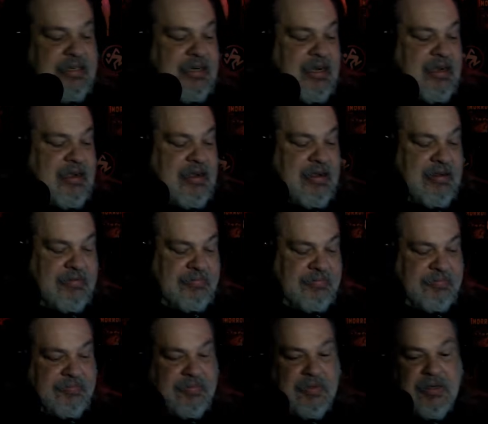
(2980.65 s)
And
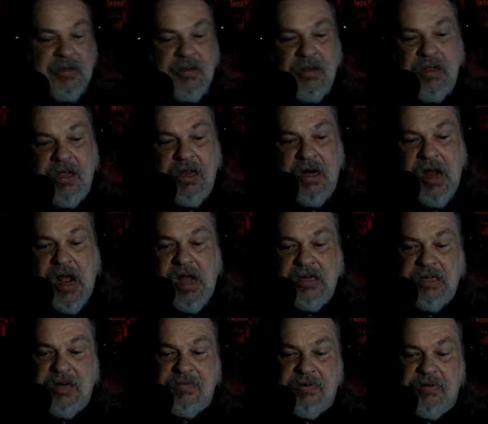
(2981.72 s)
I
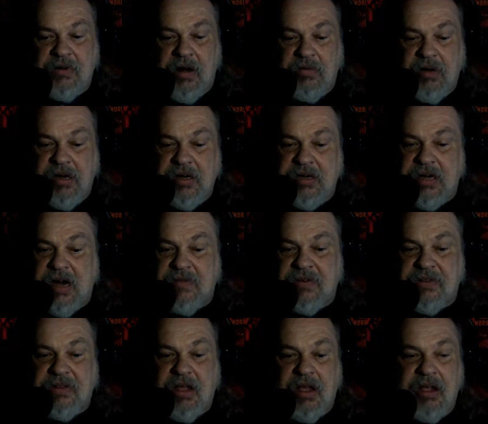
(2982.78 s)
really never
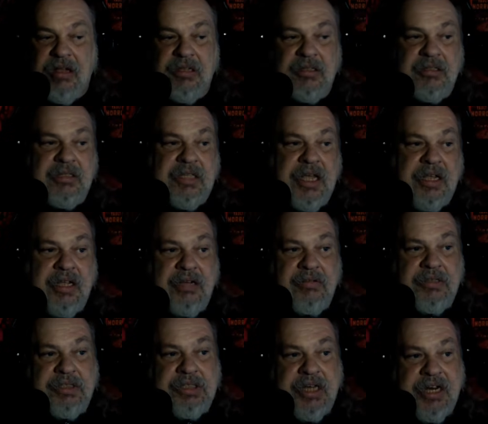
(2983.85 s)
thought that it
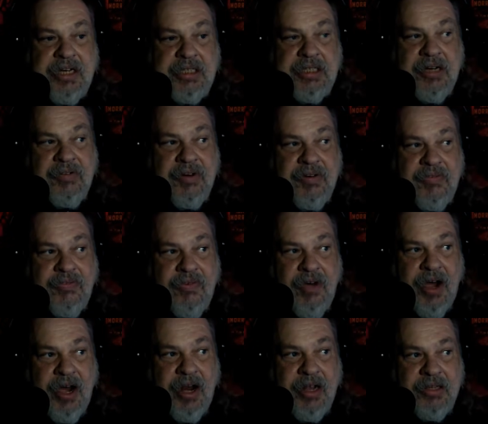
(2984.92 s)
would change over in
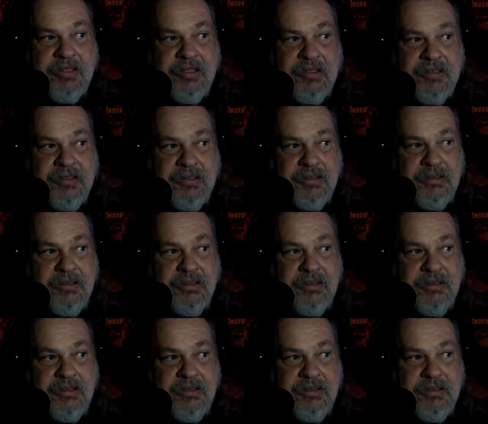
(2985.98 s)
France.